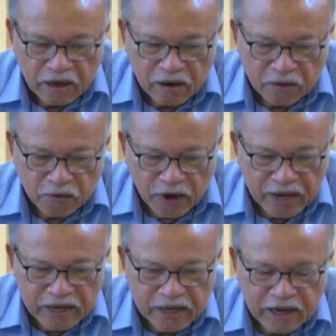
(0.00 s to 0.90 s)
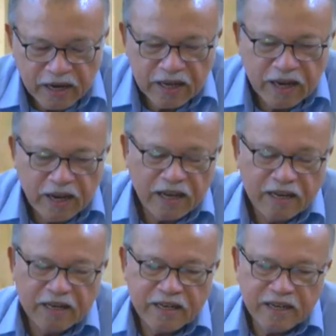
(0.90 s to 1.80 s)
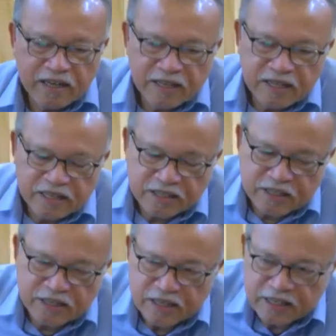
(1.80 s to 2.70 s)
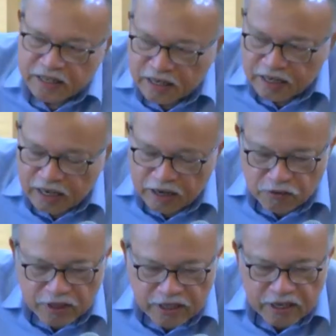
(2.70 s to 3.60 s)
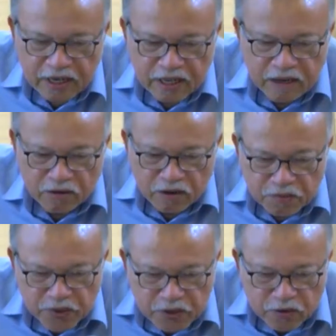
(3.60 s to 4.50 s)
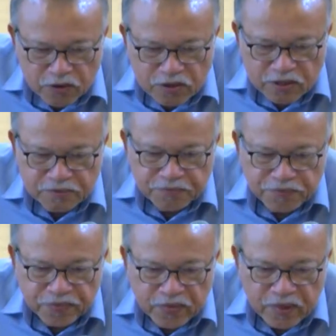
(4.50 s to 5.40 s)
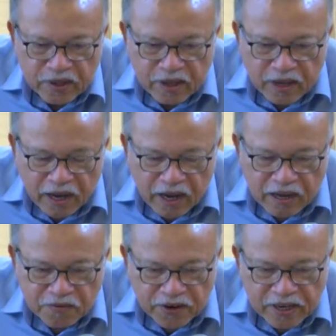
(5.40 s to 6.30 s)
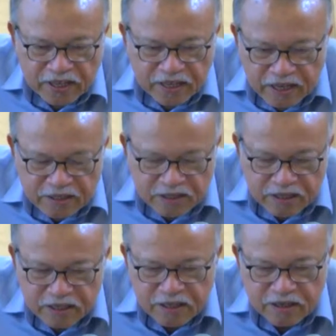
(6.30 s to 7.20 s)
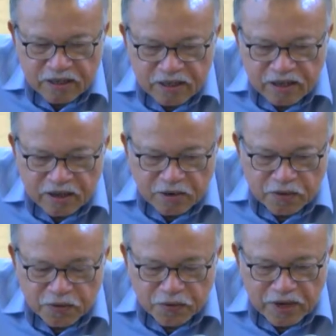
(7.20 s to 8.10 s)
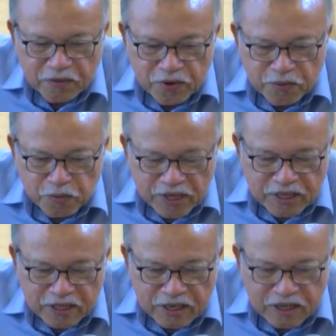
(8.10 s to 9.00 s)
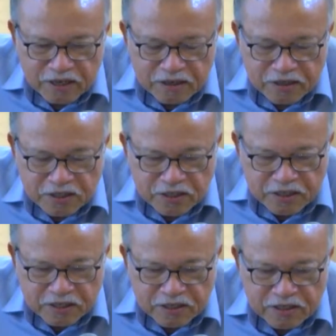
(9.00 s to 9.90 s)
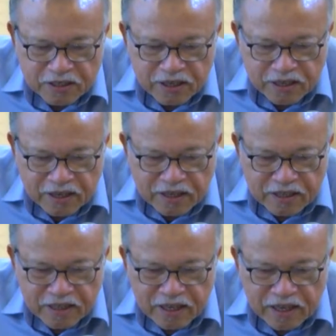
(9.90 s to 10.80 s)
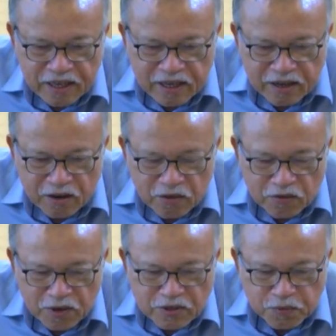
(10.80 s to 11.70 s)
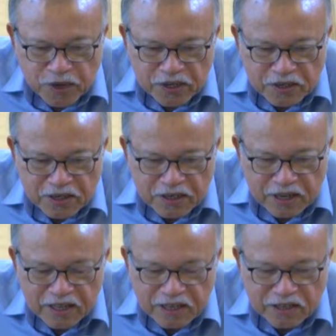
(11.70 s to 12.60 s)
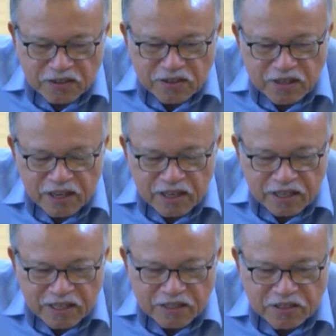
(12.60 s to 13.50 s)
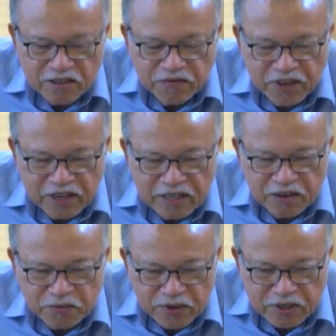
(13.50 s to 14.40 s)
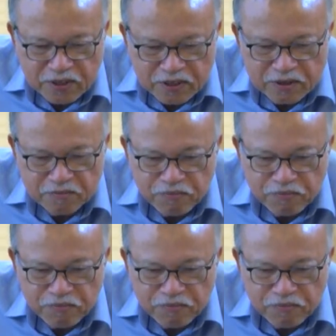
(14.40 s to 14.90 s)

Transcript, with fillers: why I I did this uh, annotated catalog because I find that when we meet the researchers, they always mention that it's, it is very difficult